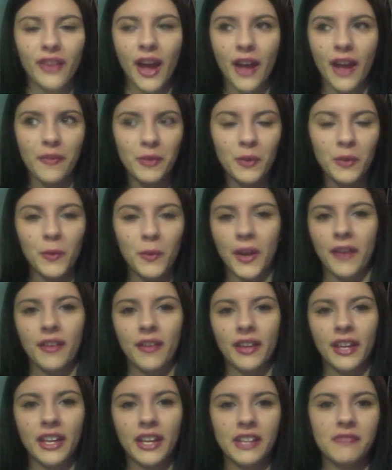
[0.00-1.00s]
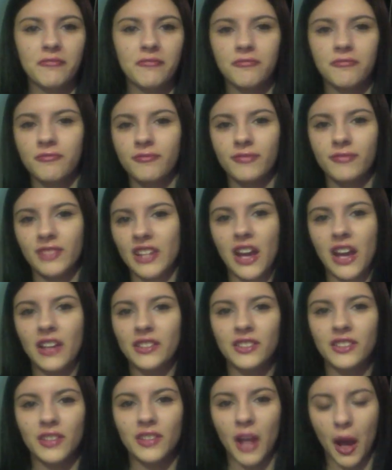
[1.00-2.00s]
I've been wearing it
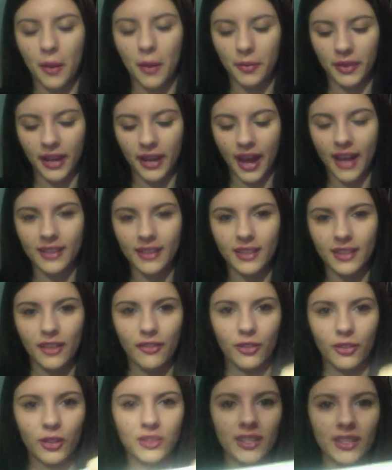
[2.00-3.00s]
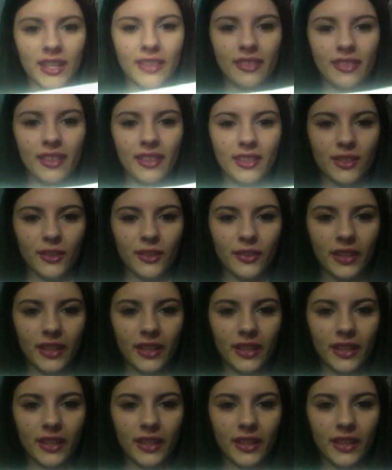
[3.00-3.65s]
nonstop. It has, it looks like this on the